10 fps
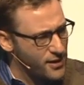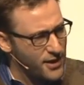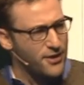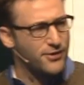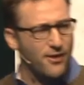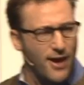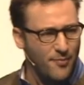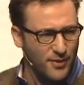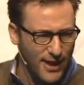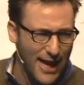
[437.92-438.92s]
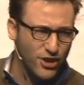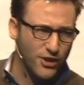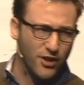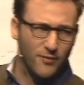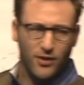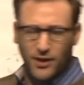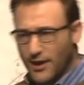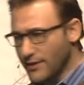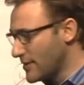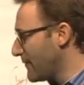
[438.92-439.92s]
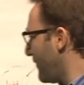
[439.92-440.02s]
Here's how Apple actually communicates.